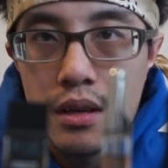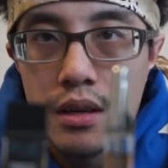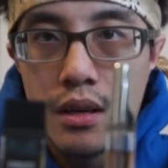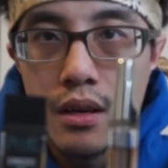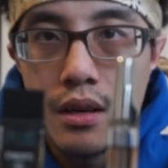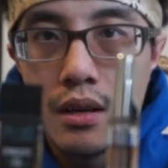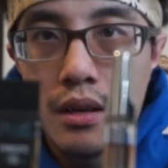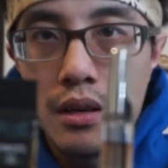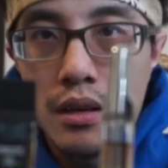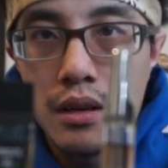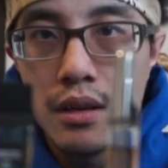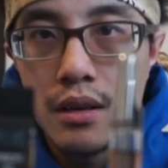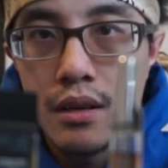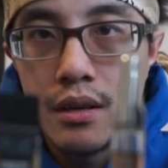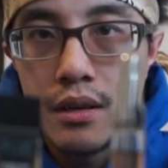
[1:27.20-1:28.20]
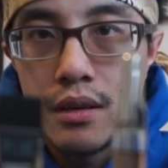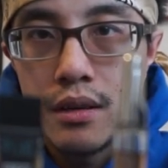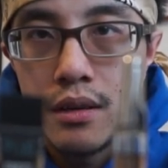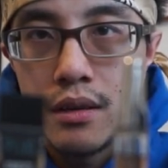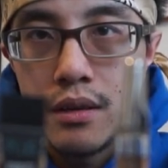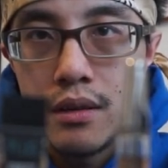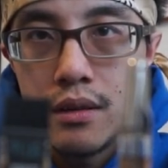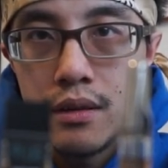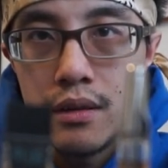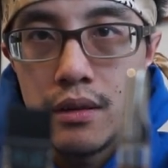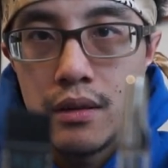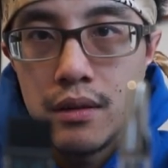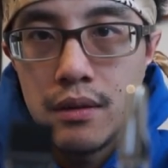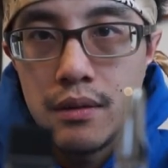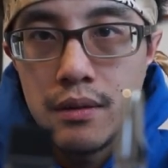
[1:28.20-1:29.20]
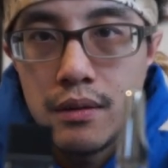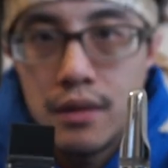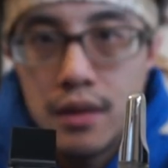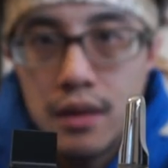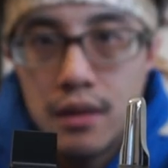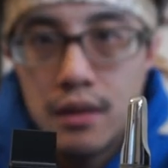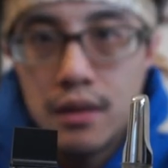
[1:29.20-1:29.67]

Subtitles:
(no one is talking)